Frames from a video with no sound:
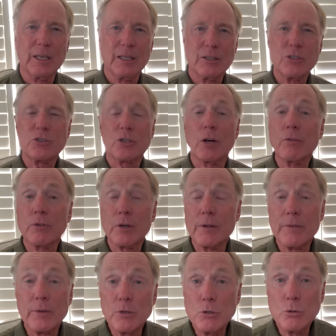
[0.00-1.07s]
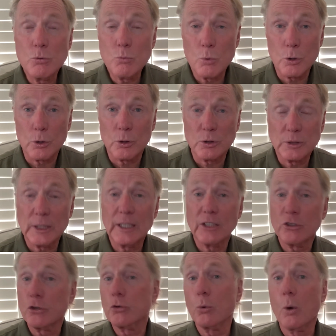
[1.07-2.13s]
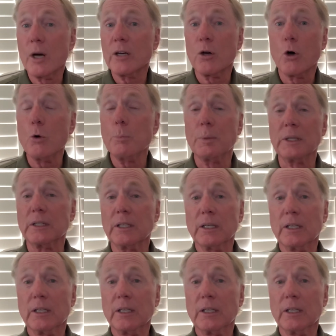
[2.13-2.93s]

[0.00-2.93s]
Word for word: discovery of the New World, and it swung open